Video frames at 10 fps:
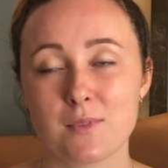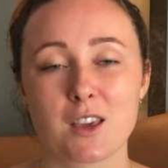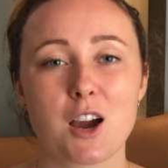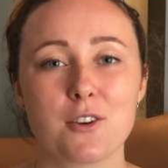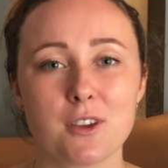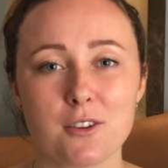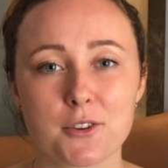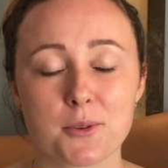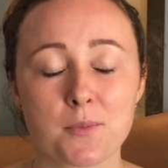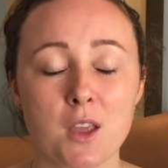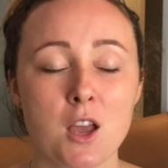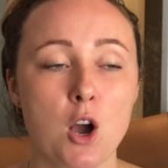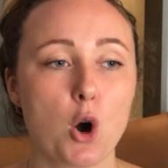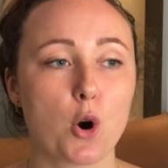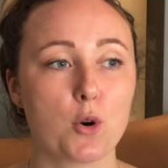career?
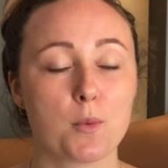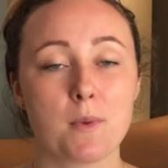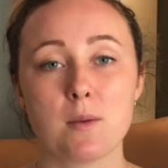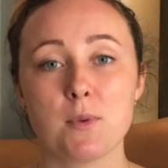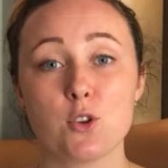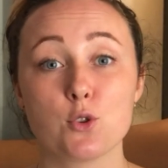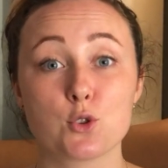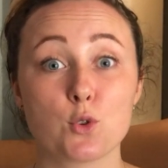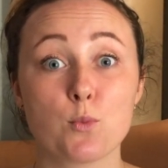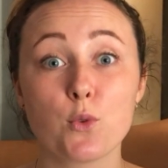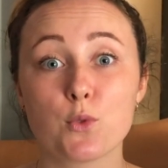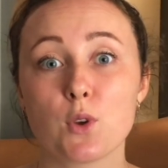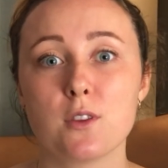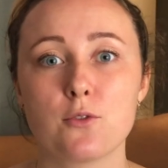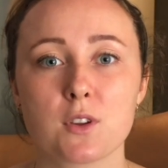Or maybe you should move to a
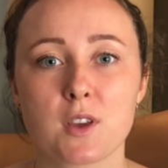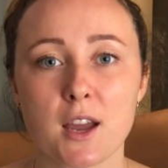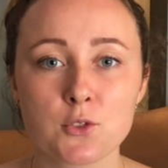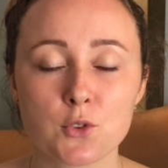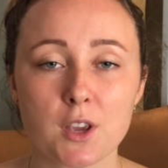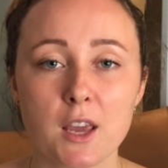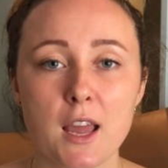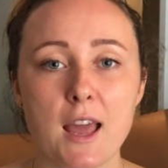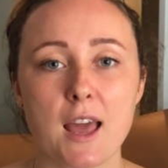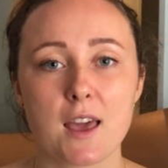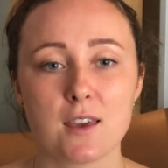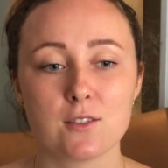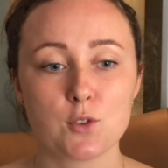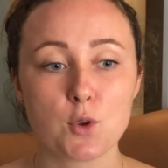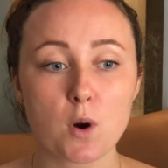different country
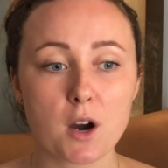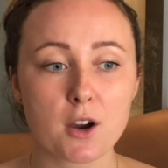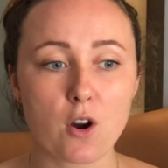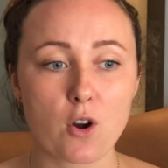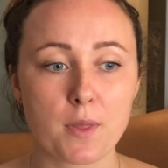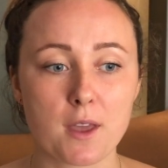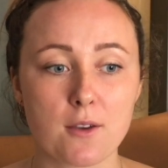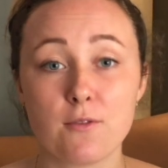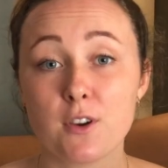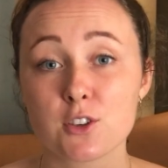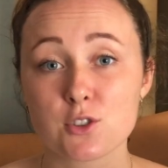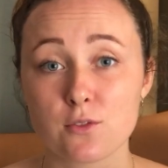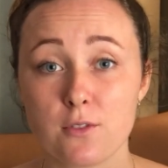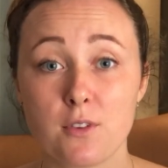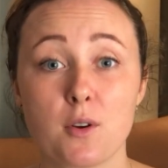and you are on the verge
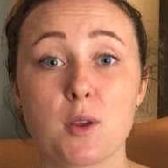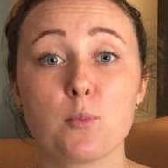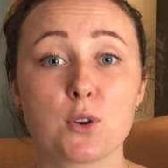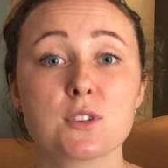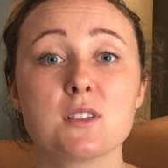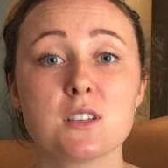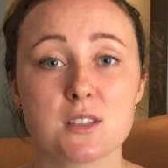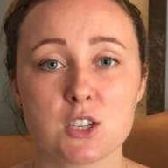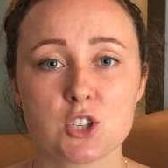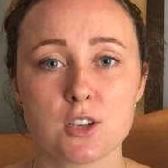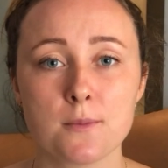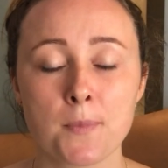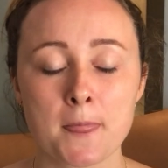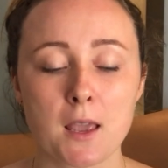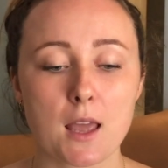of a very important decision
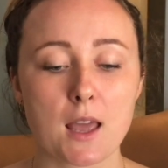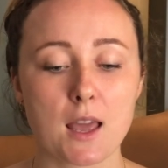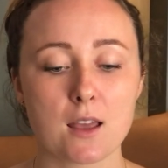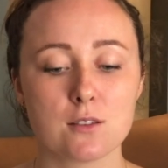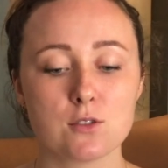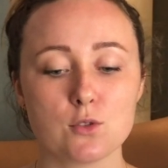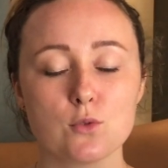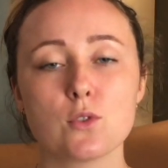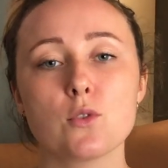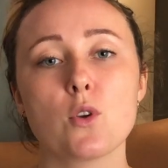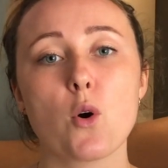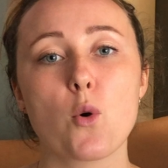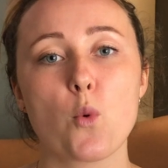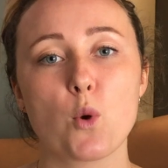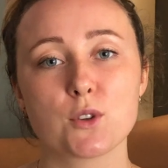and you don't
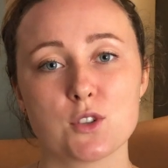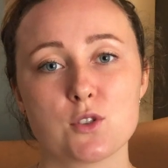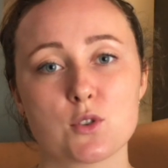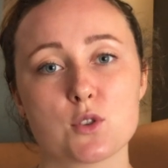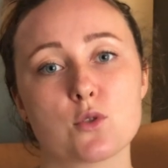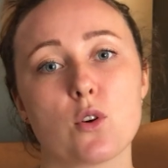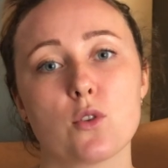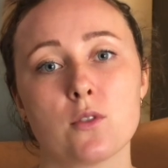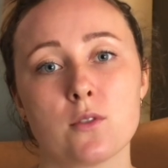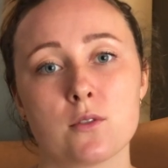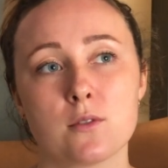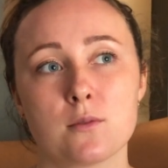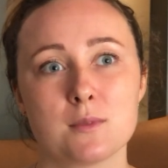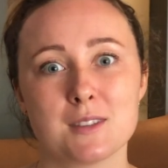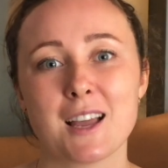know what is your soul
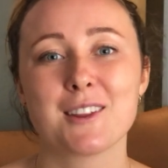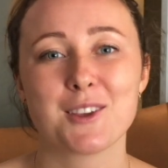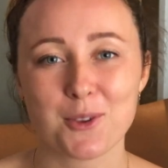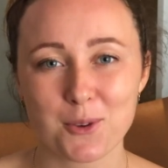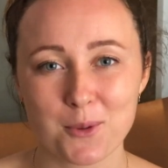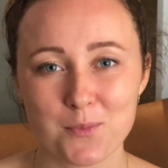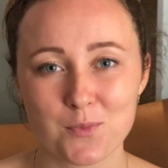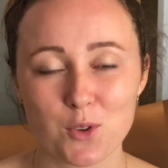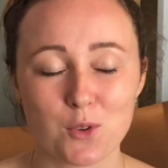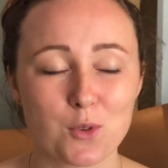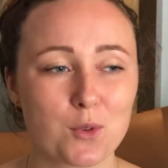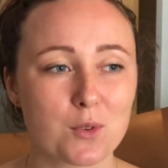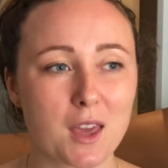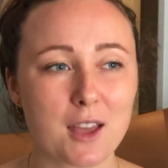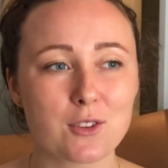telling you. You
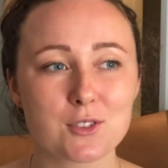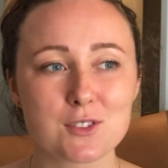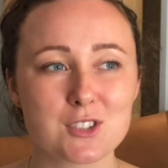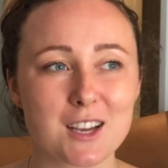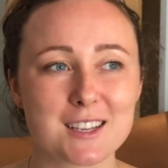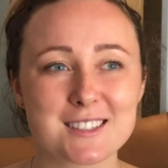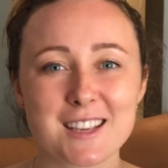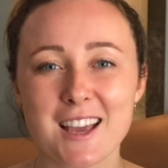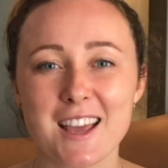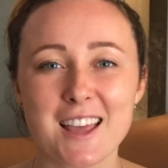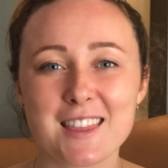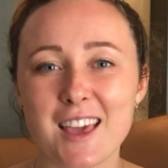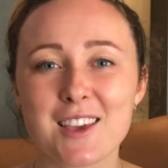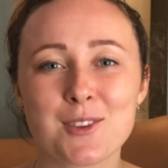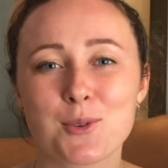cannot just
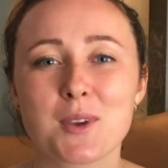take into